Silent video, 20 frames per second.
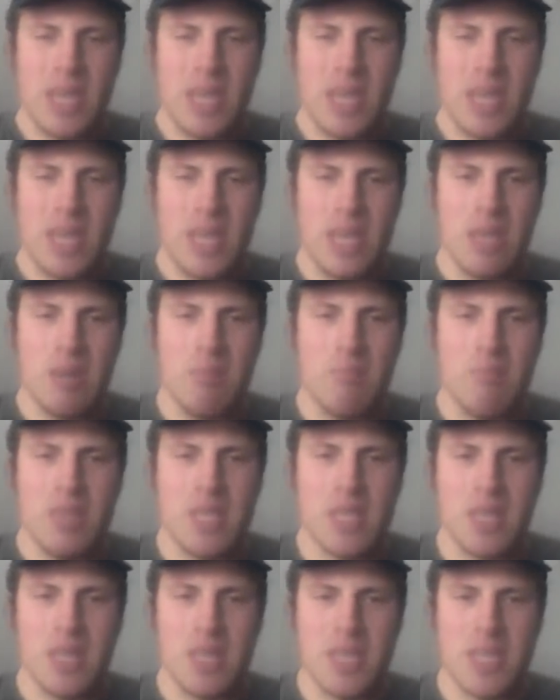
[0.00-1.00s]
a
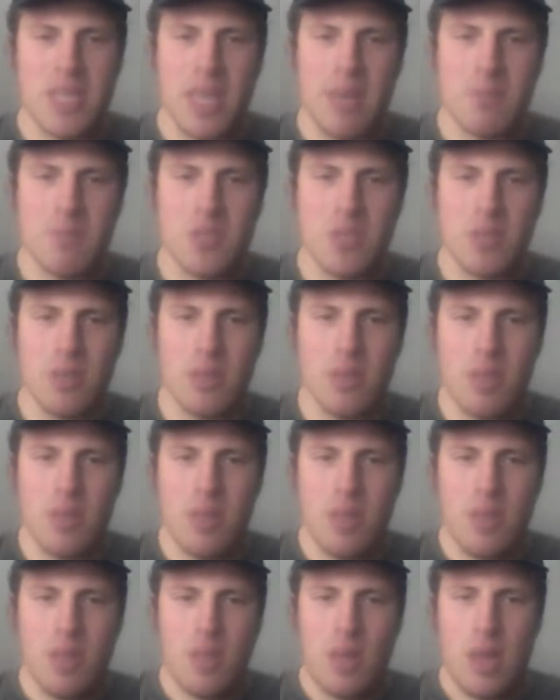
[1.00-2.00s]
misconception
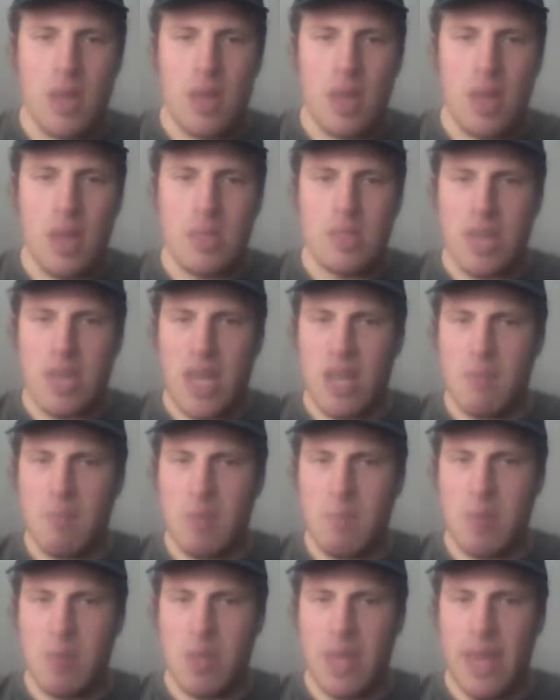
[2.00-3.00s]
a lot of
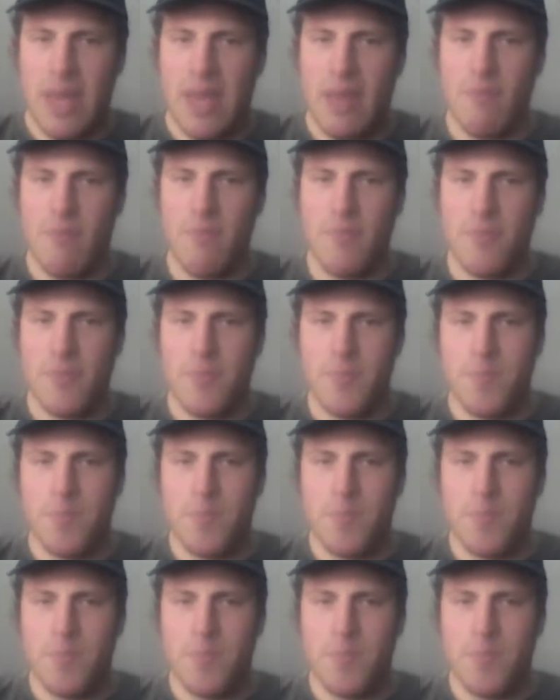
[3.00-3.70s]
people have,